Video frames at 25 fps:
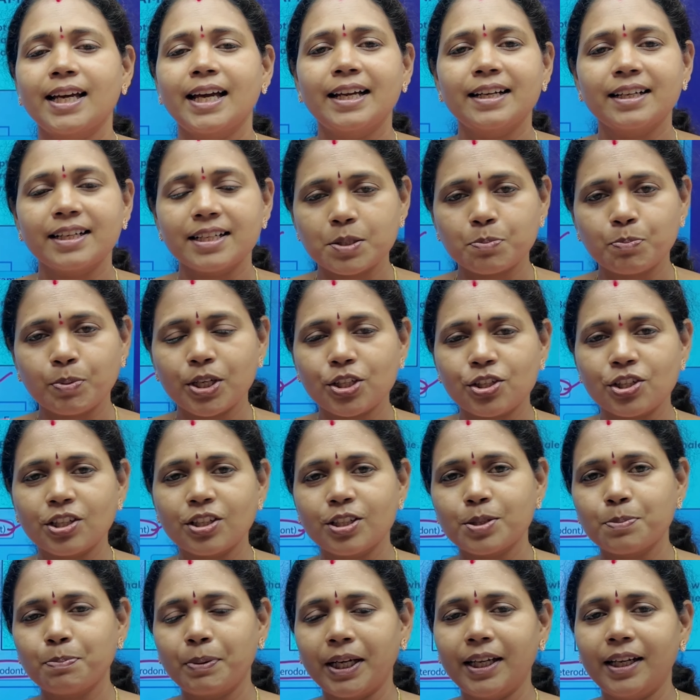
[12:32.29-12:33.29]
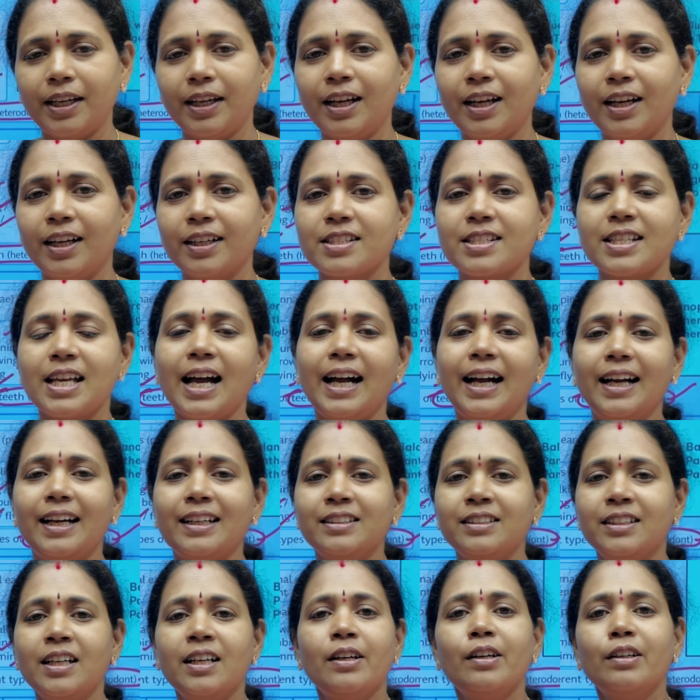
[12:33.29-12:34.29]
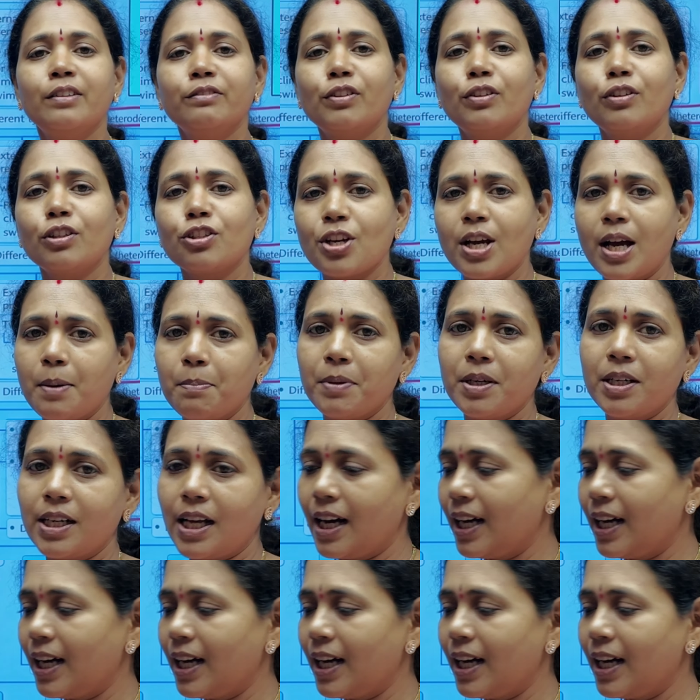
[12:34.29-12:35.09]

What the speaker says: and respiration is by lungs, and four-chambered